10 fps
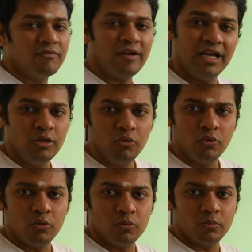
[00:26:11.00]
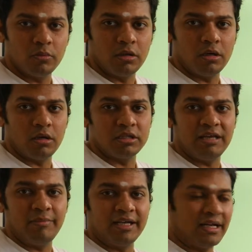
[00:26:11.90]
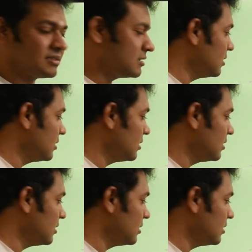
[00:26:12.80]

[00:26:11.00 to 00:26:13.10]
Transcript: value they might ask.